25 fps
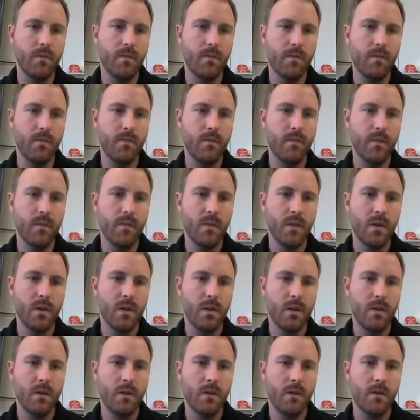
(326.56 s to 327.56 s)

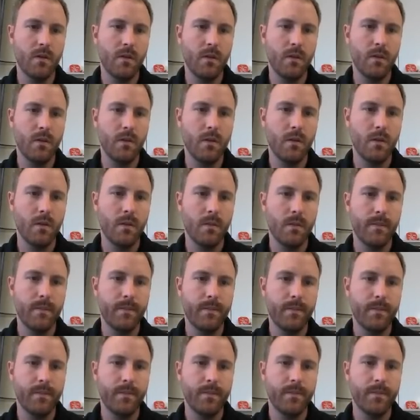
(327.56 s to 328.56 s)

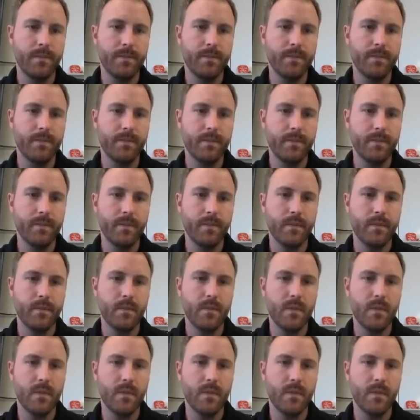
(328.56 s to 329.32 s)
No one is speaking in this clip.